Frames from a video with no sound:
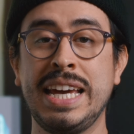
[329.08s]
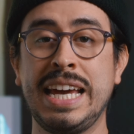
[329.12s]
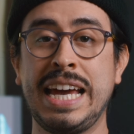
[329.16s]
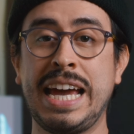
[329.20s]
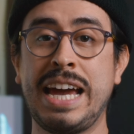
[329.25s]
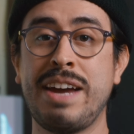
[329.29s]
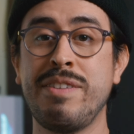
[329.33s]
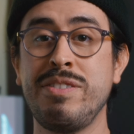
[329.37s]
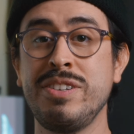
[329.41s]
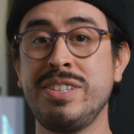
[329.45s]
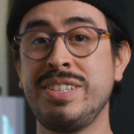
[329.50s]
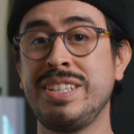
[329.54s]

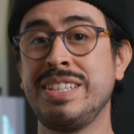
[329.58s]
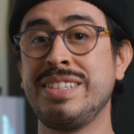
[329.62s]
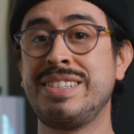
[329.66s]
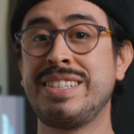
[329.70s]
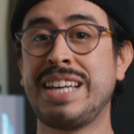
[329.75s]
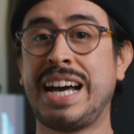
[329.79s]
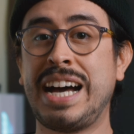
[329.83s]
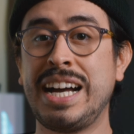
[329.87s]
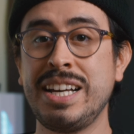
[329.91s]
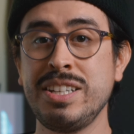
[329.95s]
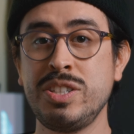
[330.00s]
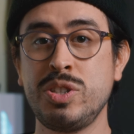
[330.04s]
Ever since
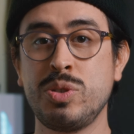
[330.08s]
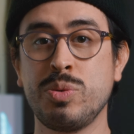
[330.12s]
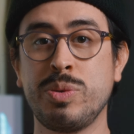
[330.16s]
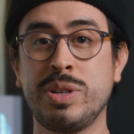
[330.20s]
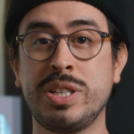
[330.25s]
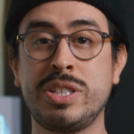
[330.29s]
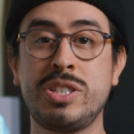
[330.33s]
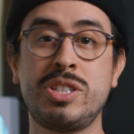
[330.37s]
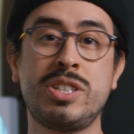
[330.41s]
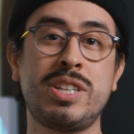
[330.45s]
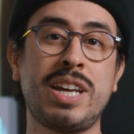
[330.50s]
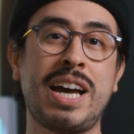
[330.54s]
I
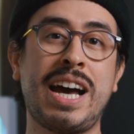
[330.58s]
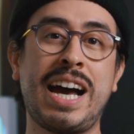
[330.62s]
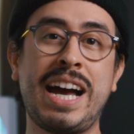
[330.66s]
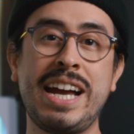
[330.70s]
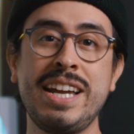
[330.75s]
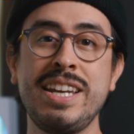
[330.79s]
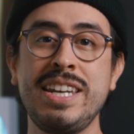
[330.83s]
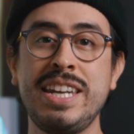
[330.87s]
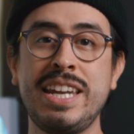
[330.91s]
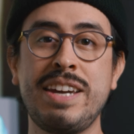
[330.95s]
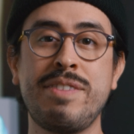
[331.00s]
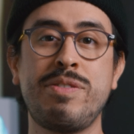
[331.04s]
switched, I
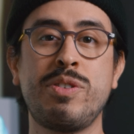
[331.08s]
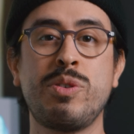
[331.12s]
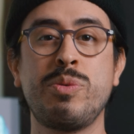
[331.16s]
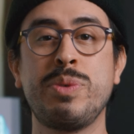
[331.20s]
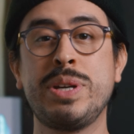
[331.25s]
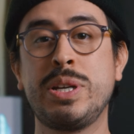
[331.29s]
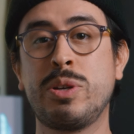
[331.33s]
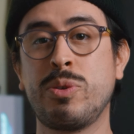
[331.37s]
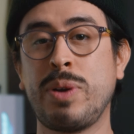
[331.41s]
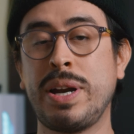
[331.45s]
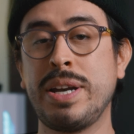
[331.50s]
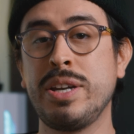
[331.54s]
never
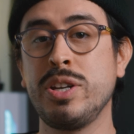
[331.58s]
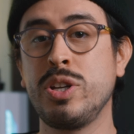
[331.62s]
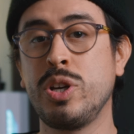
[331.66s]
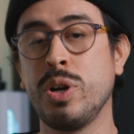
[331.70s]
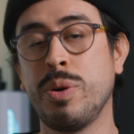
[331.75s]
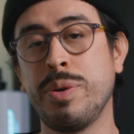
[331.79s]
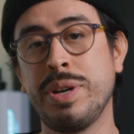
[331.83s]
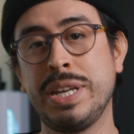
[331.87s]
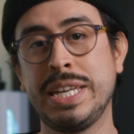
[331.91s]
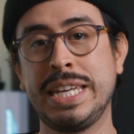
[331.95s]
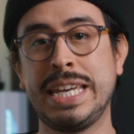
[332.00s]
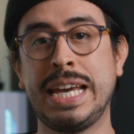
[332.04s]
regretted
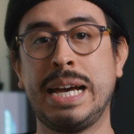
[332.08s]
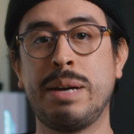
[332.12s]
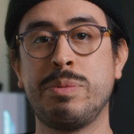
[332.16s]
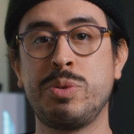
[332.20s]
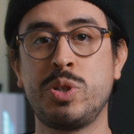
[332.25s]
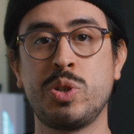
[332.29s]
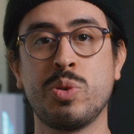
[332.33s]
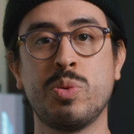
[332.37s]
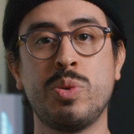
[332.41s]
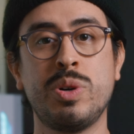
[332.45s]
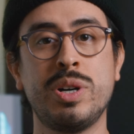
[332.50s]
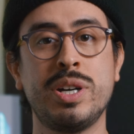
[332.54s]
going to
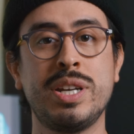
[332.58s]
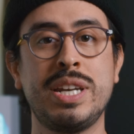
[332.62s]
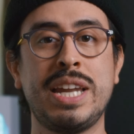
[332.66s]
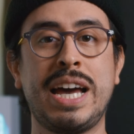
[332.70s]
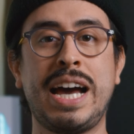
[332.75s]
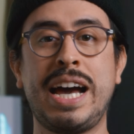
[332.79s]
Capture One.